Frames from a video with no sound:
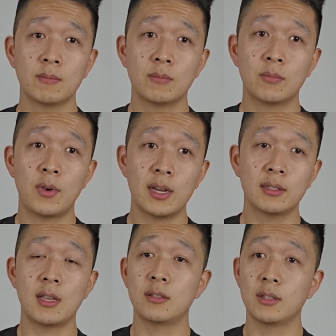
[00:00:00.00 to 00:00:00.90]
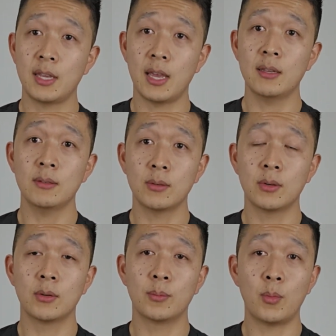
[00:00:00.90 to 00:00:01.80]
rest as you can
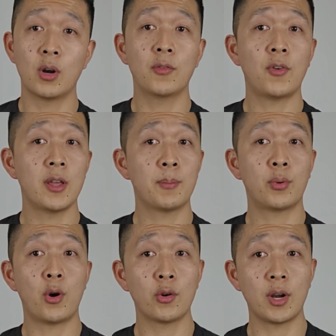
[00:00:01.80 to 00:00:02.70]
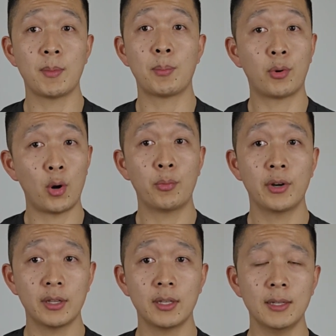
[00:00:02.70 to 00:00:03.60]
or modify your program
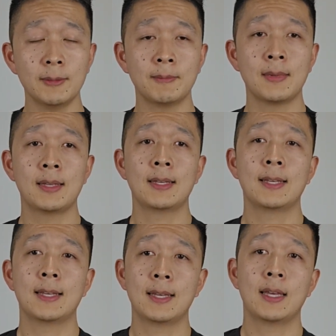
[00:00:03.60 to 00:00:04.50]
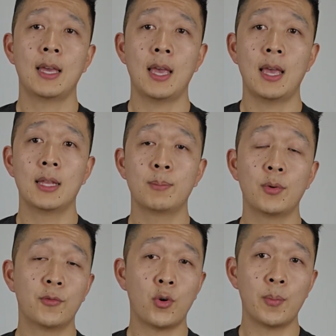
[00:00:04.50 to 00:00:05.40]
appropriately and
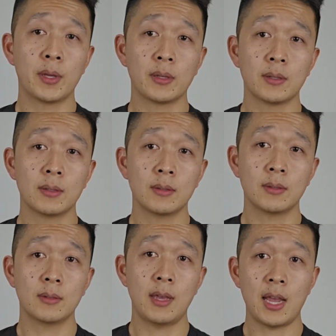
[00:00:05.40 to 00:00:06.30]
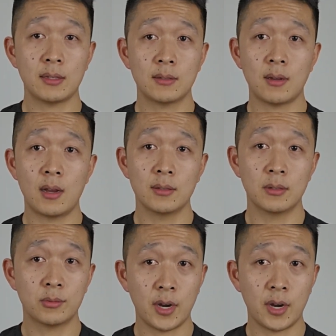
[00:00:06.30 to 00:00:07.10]
performing exercise to